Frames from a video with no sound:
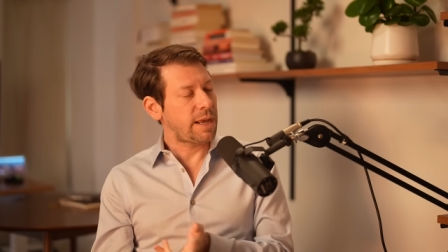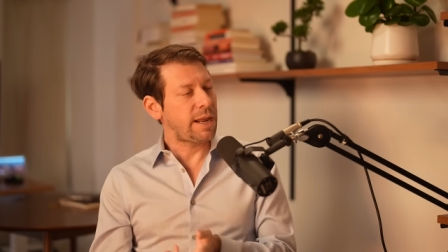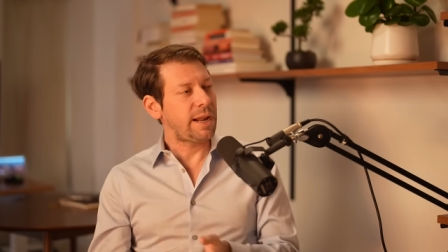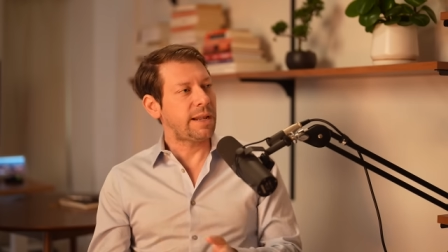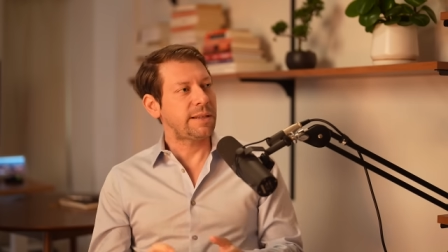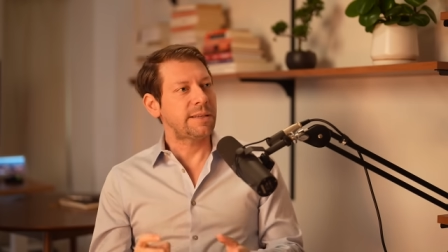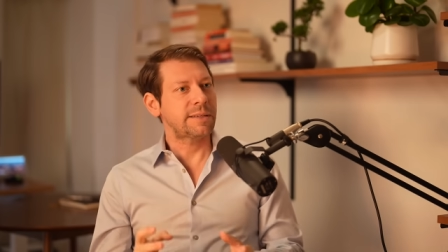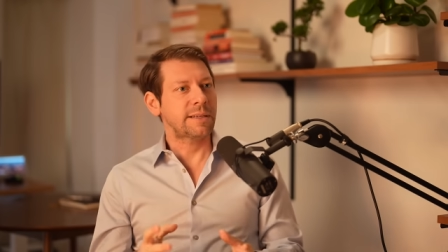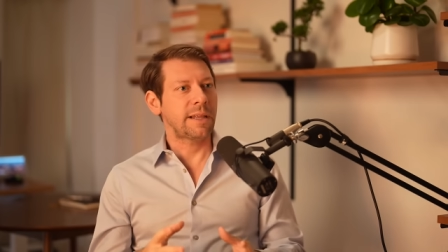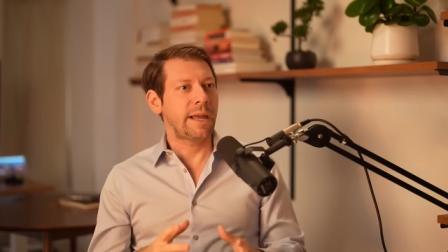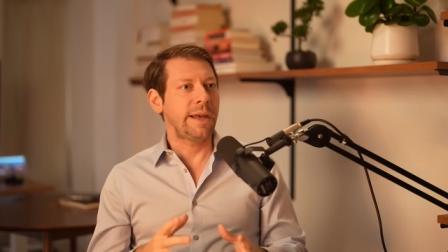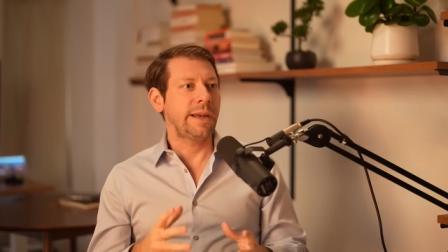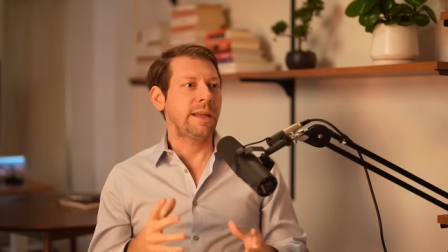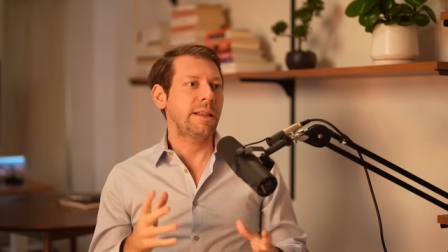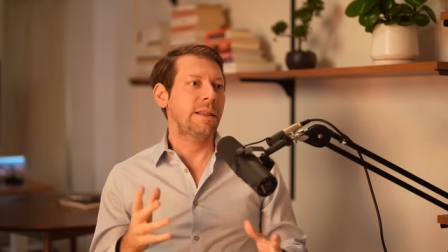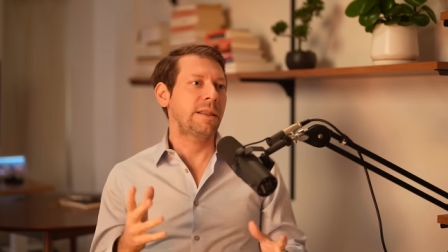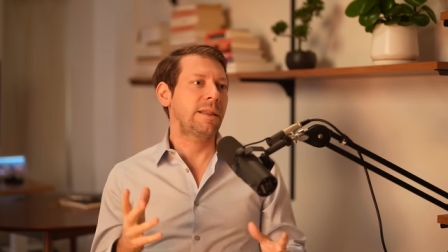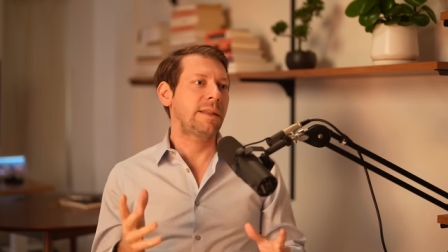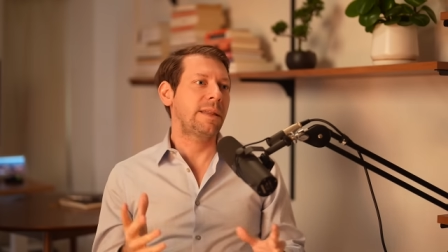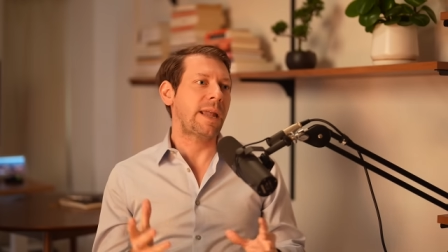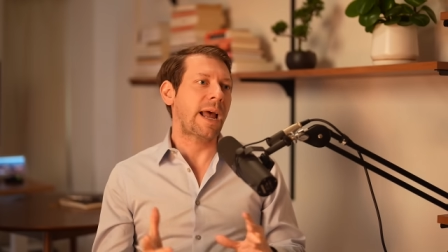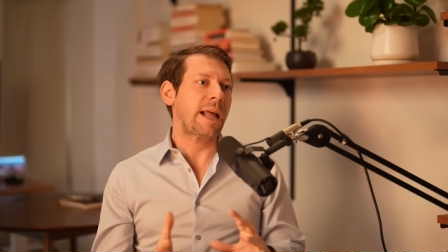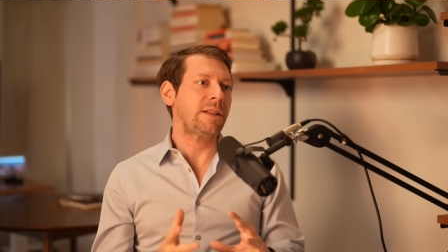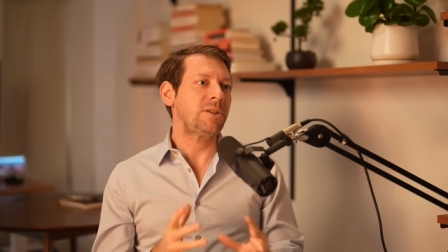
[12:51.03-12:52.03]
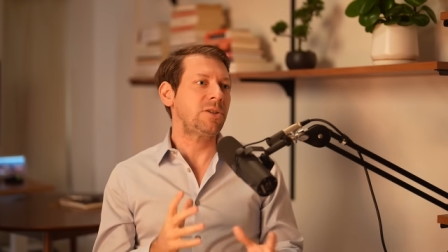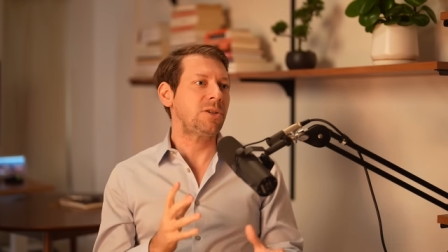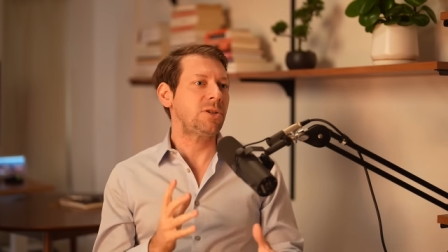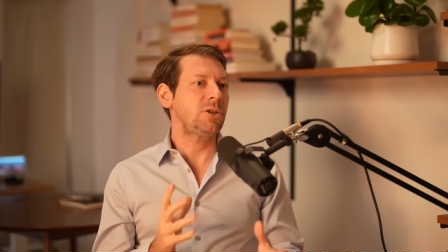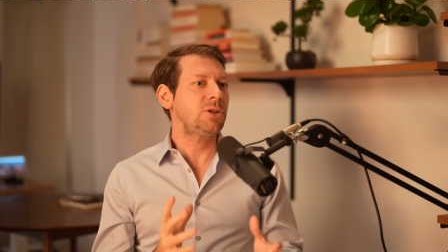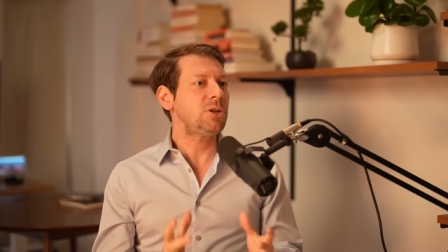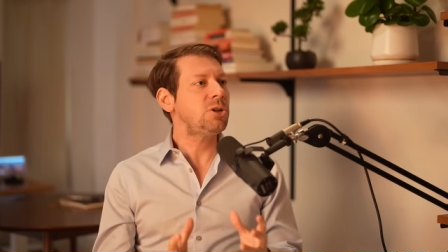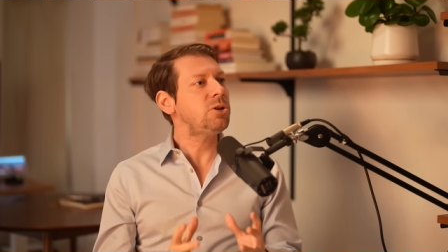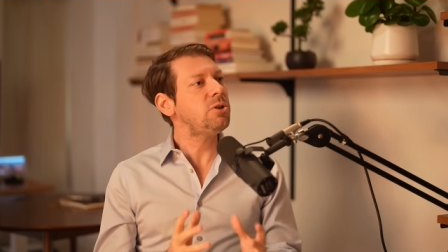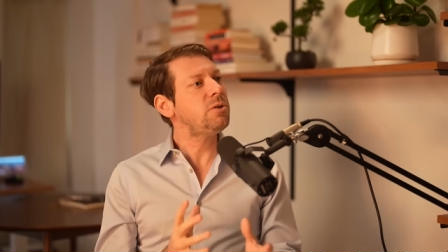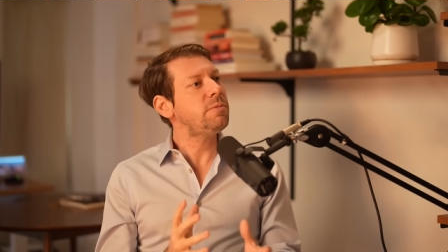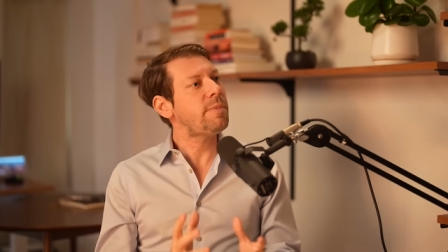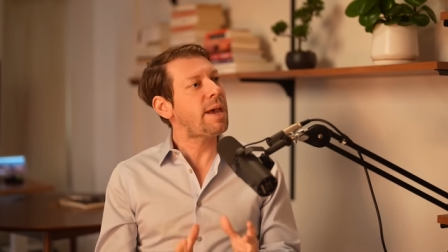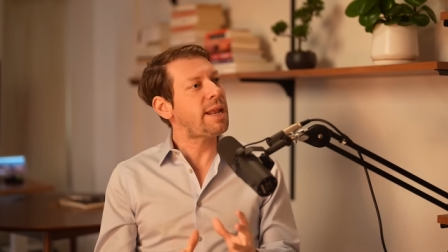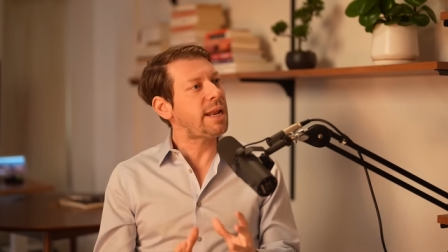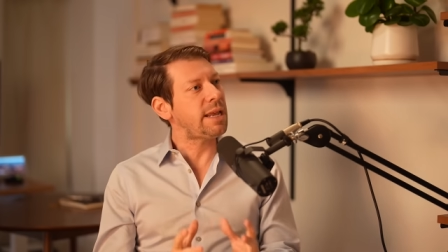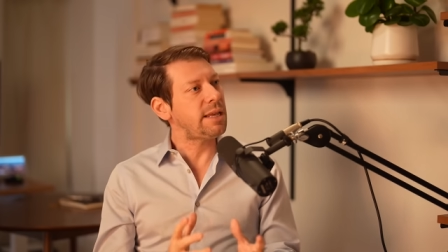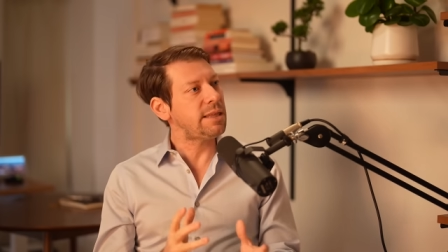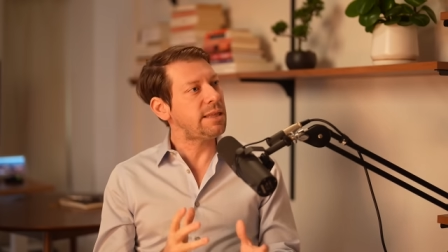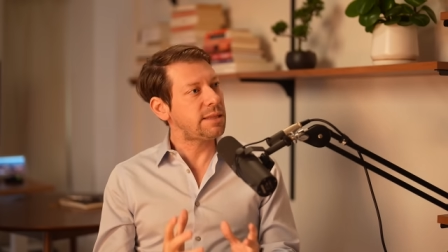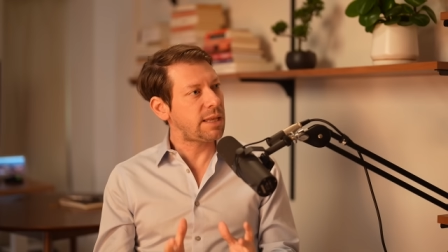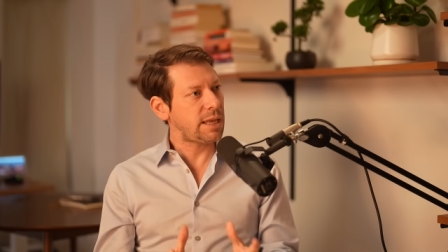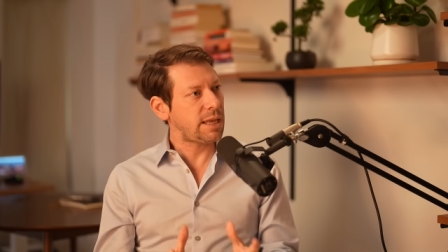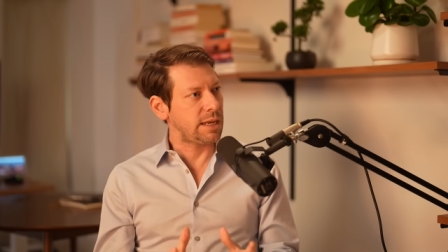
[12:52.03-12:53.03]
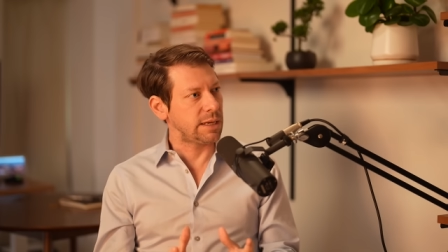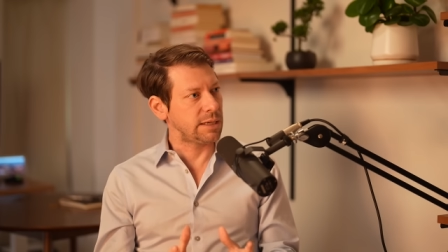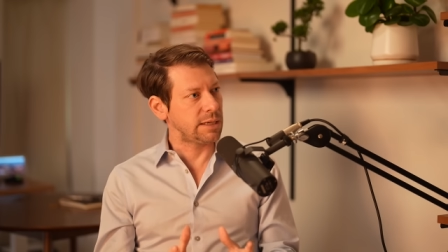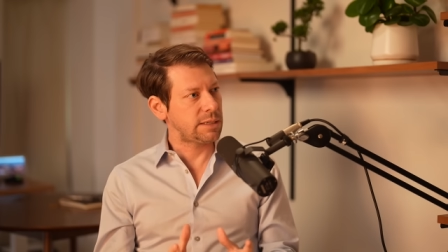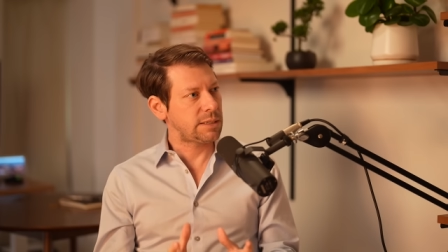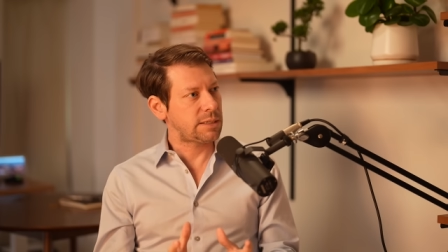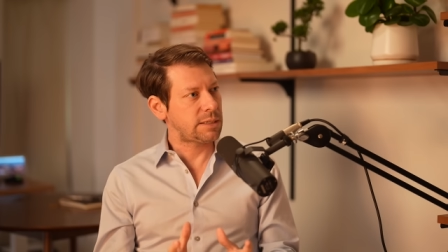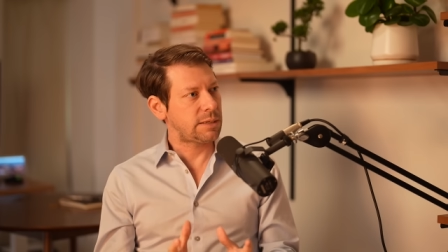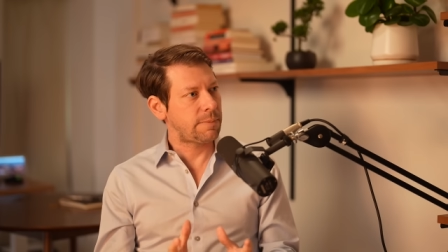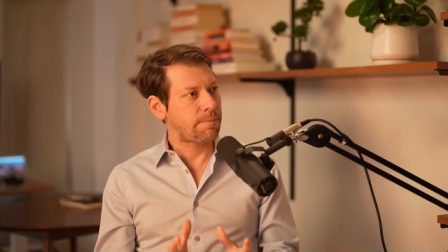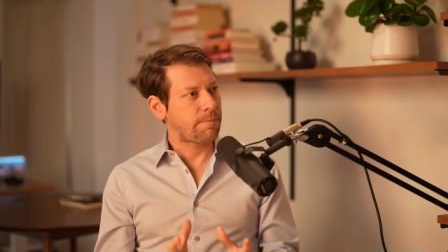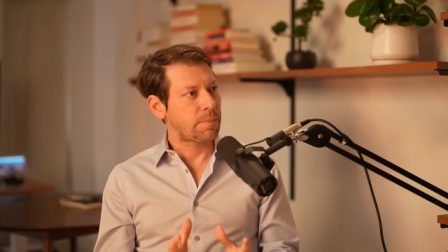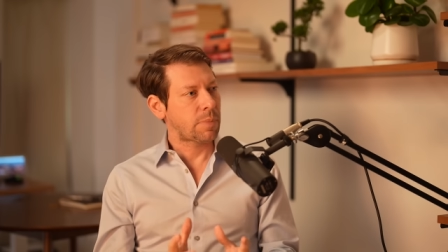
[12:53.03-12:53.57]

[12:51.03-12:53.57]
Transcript: and it's like that's too many things